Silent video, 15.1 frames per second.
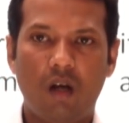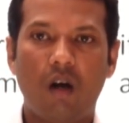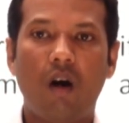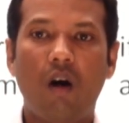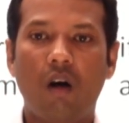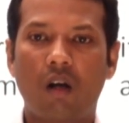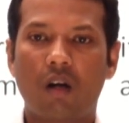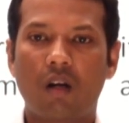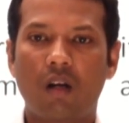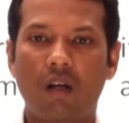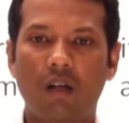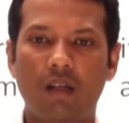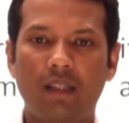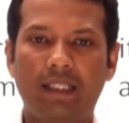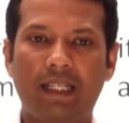or
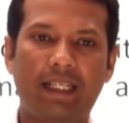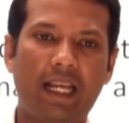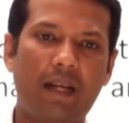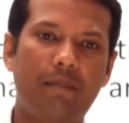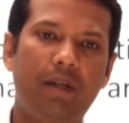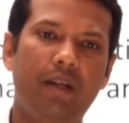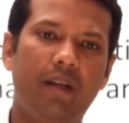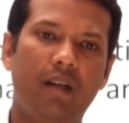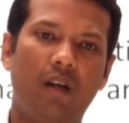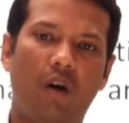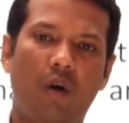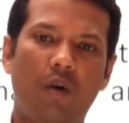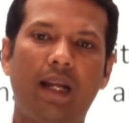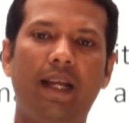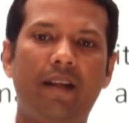that can be
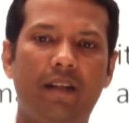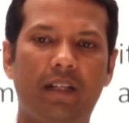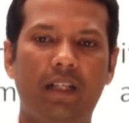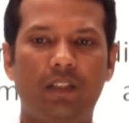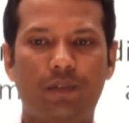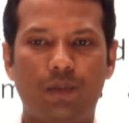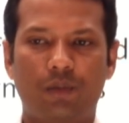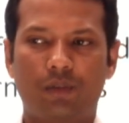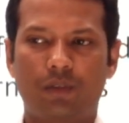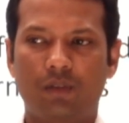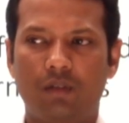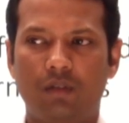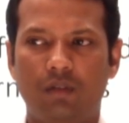online retail stores.